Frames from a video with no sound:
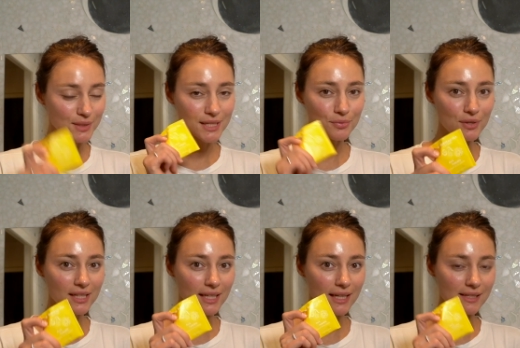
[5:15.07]
This
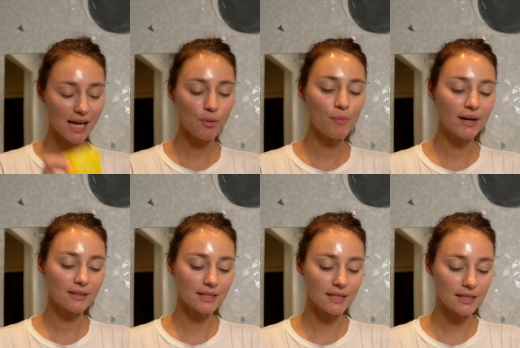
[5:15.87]
one is
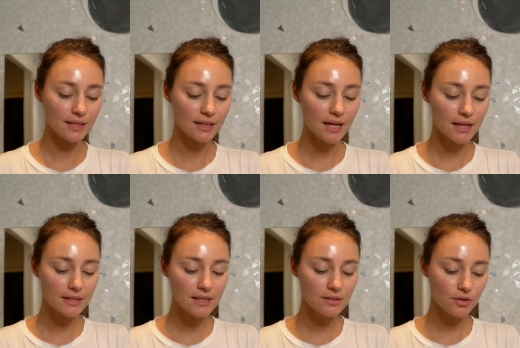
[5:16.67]
chamomile tea,
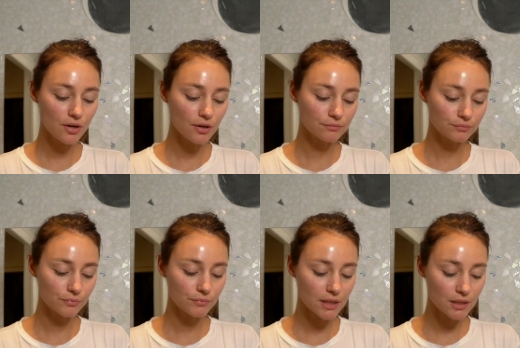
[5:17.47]
and these are
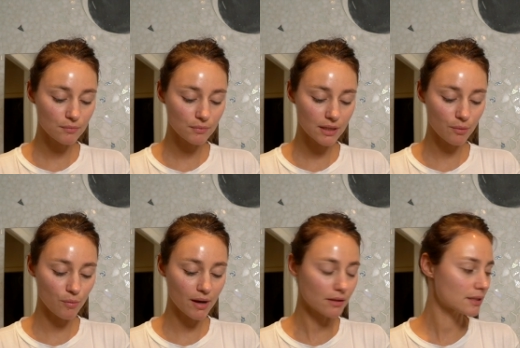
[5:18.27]
random
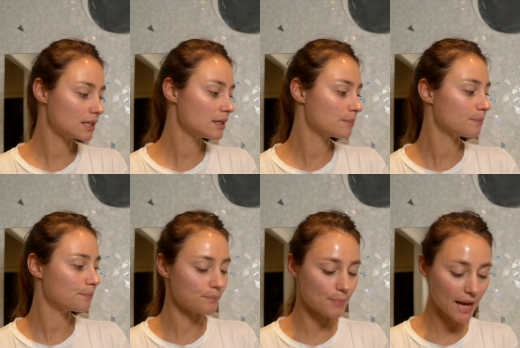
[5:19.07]
chamomile tea
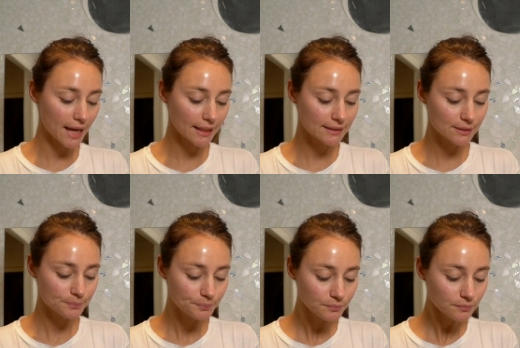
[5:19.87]
bags.
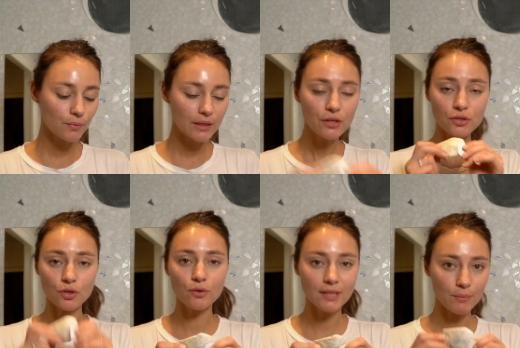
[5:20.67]
When you
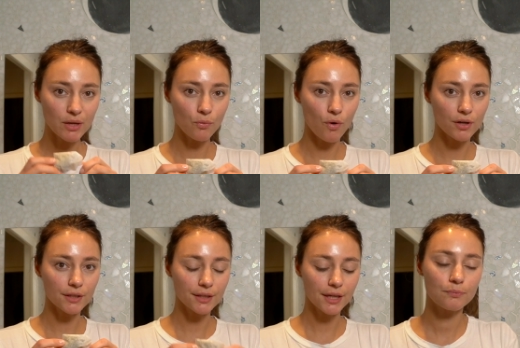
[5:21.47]
soak them in
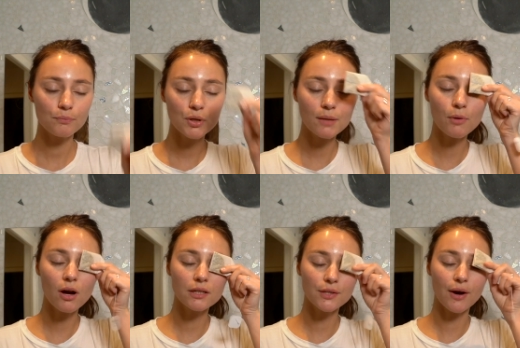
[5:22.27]
water, put them
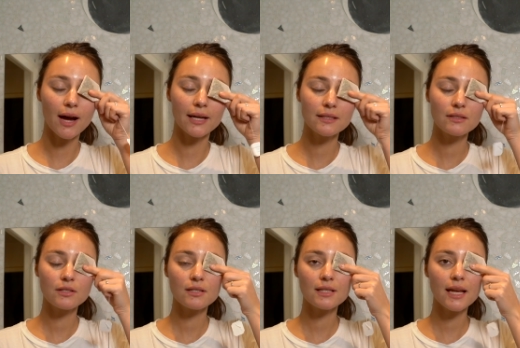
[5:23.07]
on your eyes
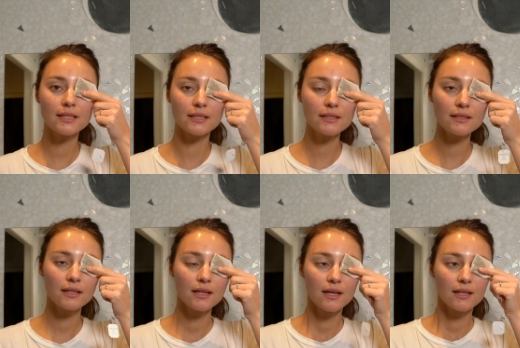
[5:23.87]
just like this.
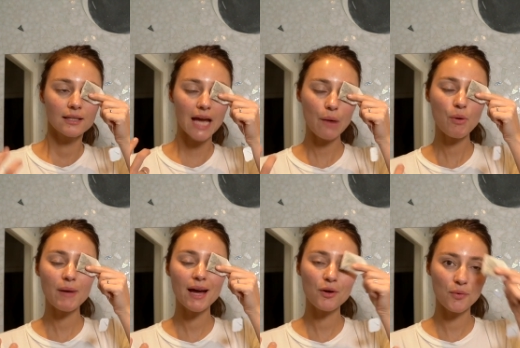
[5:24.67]
The
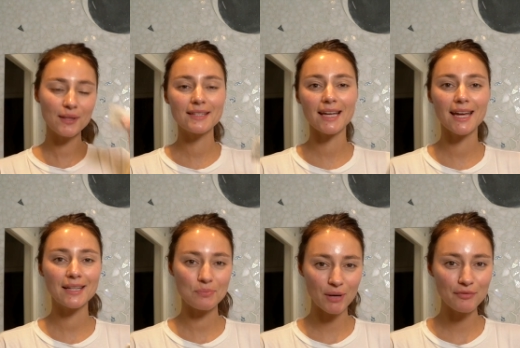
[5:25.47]
chamomile will
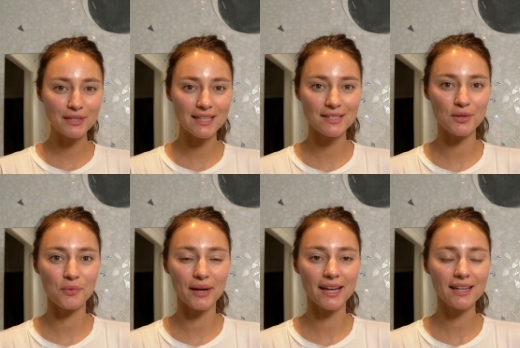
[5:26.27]
take the puffiness
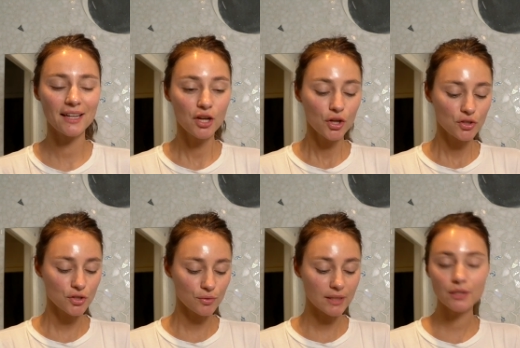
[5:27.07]
away,
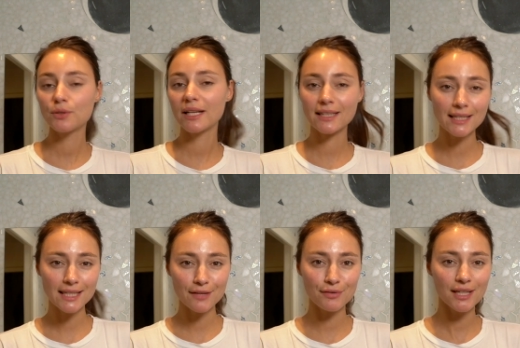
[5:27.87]
so you can do that in the
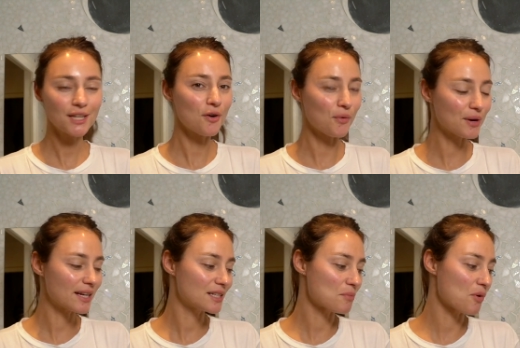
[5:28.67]
evening or
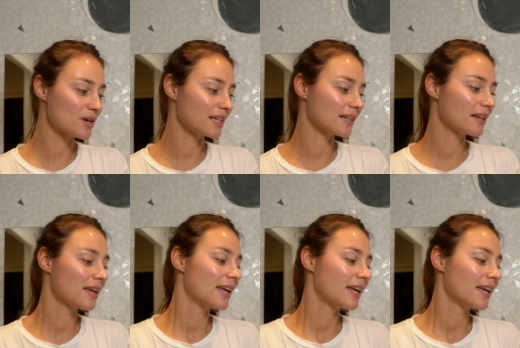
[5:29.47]
in the morning.